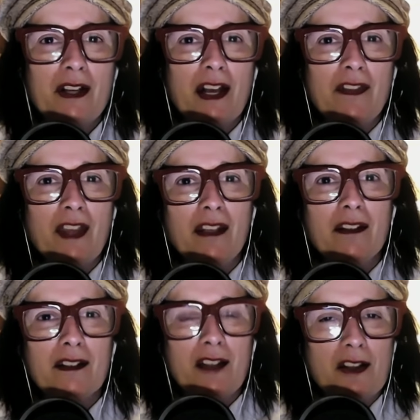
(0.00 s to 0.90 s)
And
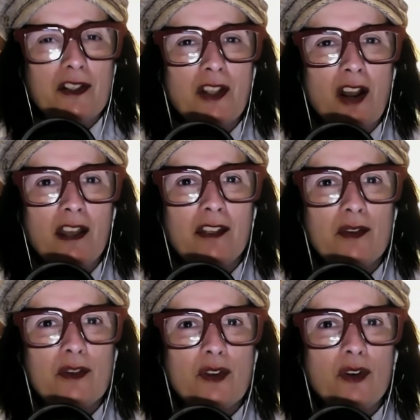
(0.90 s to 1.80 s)
then last night,
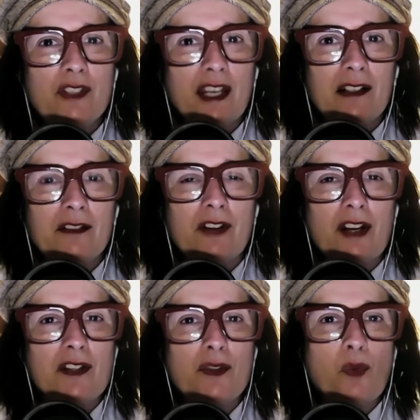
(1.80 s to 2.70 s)
you saw Declan
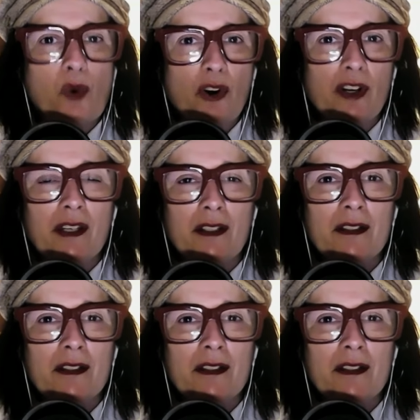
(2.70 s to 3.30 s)
Rice, the warrior.